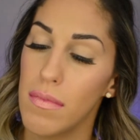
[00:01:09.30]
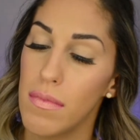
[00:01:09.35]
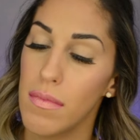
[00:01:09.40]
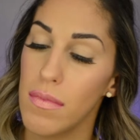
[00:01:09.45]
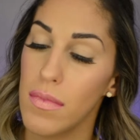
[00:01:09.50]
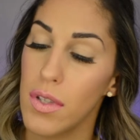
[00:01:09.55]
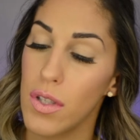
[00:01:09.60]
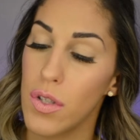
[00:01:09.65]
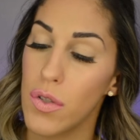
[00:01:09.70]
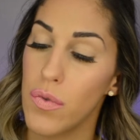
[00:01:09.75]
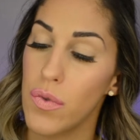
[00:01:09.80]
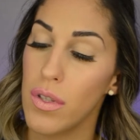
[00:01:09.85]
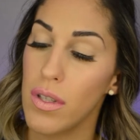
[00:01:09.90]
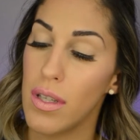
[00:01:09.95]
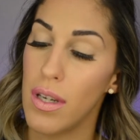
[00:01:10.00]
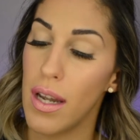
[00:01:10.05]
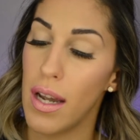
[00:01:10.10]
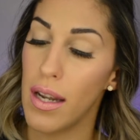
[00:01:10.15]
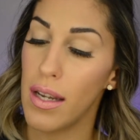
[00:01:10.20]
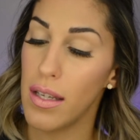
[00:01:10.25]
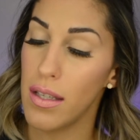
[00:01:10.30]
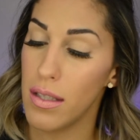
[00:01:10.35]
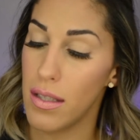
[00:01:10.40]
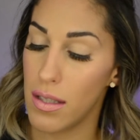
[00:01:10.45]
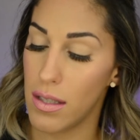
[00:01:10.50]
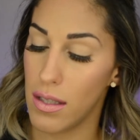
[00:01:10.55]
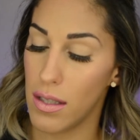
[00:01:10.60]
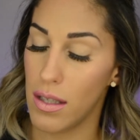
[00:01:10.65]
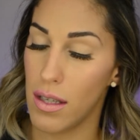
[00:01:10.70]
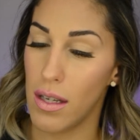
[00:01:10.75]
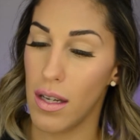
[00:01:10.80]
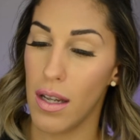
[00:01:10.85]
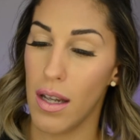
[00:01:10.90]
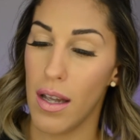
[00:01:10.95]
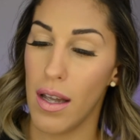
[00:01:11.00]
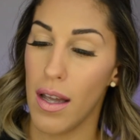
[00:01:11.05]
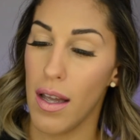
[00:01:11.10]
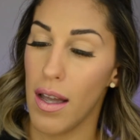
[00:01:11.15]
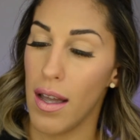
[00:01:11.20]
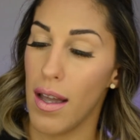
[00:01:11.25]
Looks really nice.
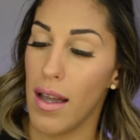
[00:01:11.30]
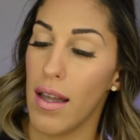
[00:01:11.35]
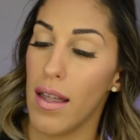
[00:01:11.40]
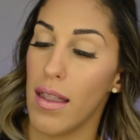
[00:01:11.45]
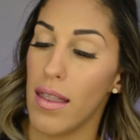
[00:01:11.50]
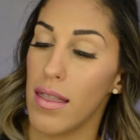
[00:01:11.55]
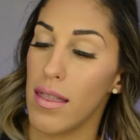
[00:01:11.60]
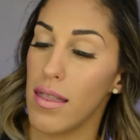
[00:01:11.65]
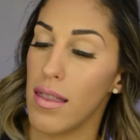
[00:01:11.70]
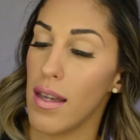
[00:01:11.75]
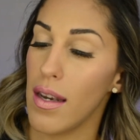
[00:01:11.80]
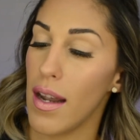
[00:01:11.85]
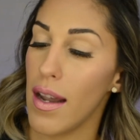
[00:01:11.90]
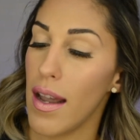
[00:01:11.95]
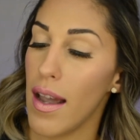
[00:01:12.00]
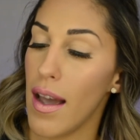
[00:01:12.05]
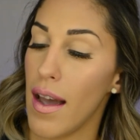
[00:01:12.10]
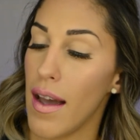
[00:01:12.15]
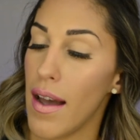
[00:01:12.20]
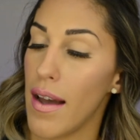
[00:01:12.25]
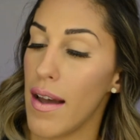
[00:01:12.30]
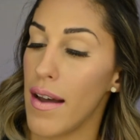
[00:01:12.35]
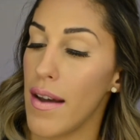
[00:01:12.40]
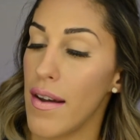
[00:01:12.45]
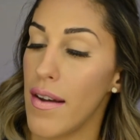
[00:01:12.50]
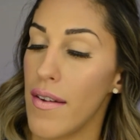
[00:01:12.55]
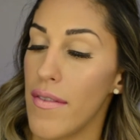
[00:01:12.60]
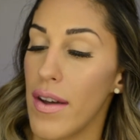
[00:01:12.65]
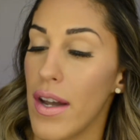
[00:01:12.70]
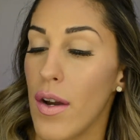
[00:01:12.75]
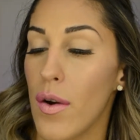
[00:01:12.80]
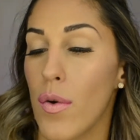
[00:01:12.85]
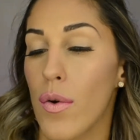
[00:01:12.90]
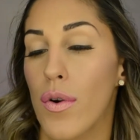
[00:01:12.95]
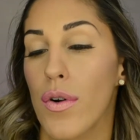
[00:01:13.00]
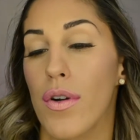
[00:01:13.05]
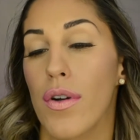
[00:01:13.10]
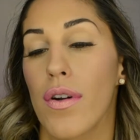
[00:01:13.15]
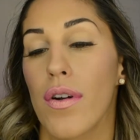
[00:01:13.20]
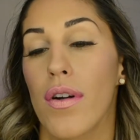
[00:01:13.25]
Then I
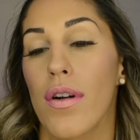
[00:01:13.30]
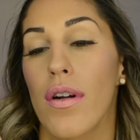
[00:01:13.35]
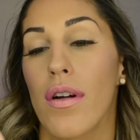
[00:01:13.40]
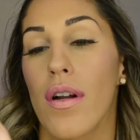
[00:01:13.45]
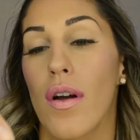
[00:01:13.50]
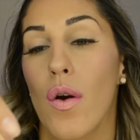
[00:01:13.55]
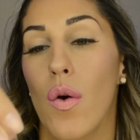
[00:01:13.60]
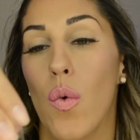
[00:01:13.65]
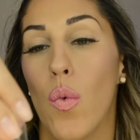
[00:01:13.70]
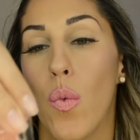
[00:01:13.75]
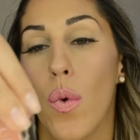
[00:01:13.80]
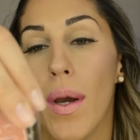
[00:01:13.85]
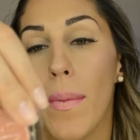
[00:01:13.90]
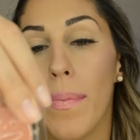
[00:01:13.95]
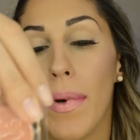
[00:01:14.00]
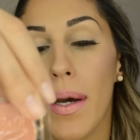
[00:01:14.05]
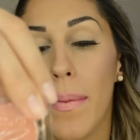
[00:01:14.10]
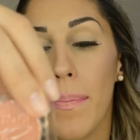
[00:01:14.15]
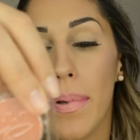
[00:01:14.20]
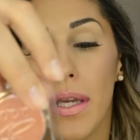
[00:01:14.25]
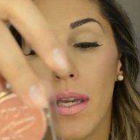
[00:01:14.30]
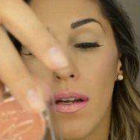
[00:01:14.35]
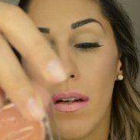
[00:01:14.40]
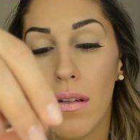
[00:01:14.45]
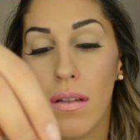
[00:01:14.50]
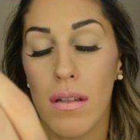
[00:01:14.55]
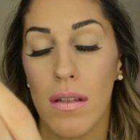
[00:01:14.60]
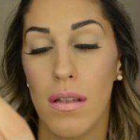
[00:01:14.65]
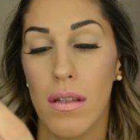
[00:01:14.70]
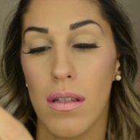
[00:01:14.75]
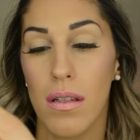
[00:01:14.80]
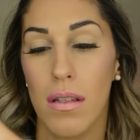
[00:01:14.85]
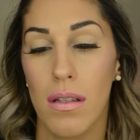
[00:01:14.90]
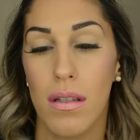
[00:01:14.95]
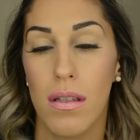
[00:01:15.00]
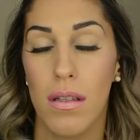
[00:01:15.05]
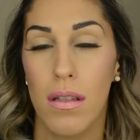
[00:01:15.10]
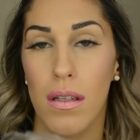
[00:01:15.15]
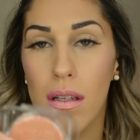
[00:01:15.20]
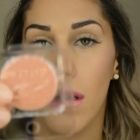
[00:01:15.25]
ordered Whip Appeal.
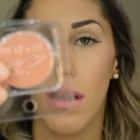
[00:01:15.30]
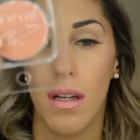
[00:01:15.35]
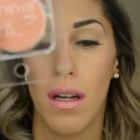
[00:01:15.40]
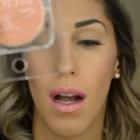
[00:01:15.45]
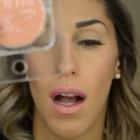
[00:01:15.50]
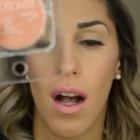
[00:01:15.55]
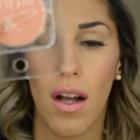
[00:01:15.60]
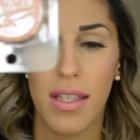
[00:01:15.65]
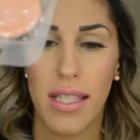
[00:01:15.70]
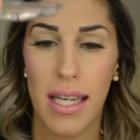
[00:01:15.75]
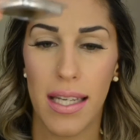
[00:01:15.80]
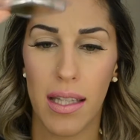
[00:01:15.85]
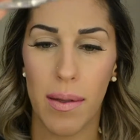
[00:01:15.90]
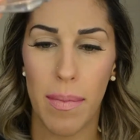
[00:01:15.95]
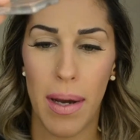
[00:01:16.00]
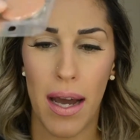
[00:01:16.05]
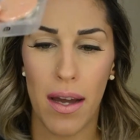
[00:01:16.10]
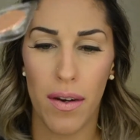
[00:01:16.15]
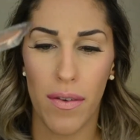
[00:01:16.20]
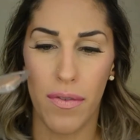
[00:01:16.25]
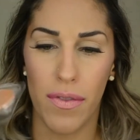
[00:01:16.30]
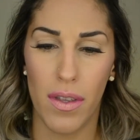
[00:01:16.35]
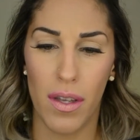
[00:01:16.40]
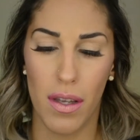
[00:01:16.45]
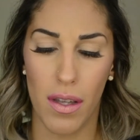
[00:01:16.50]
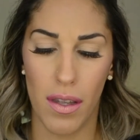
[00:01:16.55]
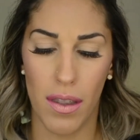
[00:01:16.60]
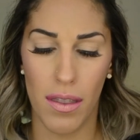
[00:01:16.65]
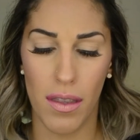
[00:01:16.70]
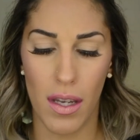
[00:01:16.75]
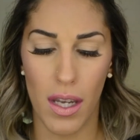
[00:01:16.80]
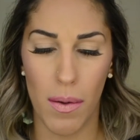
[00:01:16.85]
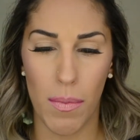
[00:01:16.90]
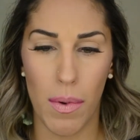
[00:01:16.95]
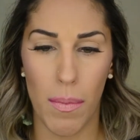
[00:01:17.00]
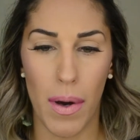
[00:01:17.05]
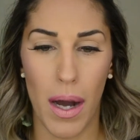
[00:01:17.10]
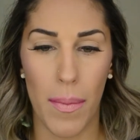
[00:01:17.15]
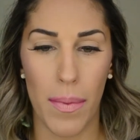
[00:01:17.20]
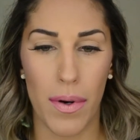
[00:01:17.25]
I'll take them out of the
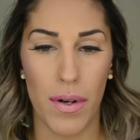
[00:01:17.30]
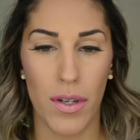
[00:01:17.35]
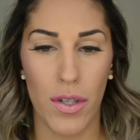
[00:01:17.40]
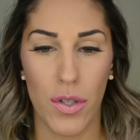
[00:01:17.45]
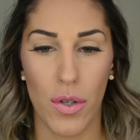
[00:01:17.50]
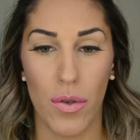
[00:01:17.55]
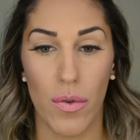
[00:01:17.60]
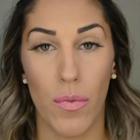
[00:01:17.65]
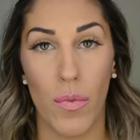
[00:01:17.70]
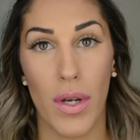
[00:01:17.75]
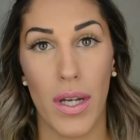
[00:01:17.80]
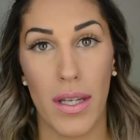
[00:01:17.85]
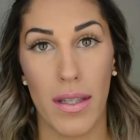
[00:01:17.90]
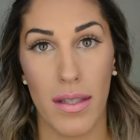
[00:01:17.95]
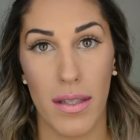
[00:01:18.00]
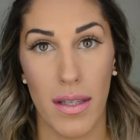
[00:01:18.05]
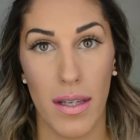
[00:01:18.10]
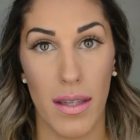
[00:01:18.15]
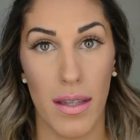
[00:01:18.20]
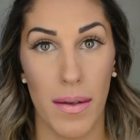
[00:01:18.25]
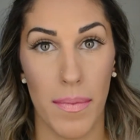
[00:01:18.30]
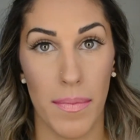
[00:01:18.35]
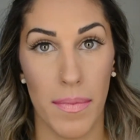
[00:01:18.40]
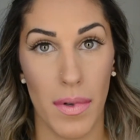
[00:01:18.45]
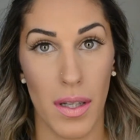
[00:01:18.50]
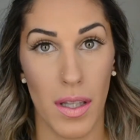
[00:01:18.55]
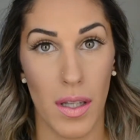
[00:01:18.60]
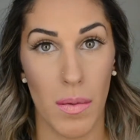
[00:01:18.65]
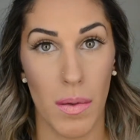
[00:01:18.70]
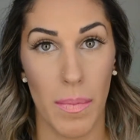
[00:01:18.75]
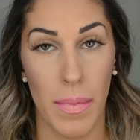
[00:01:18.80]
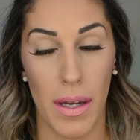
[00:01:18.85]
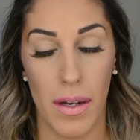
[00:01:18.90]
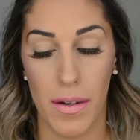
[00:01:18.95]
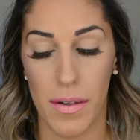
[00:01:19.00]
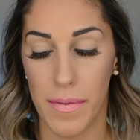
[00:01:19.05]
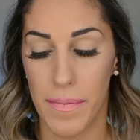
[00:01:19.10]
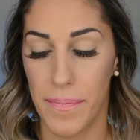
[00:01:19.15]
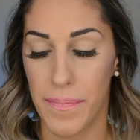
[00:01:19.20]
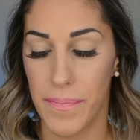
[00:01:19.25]
thingy-mabobber so we can see them a little bit better.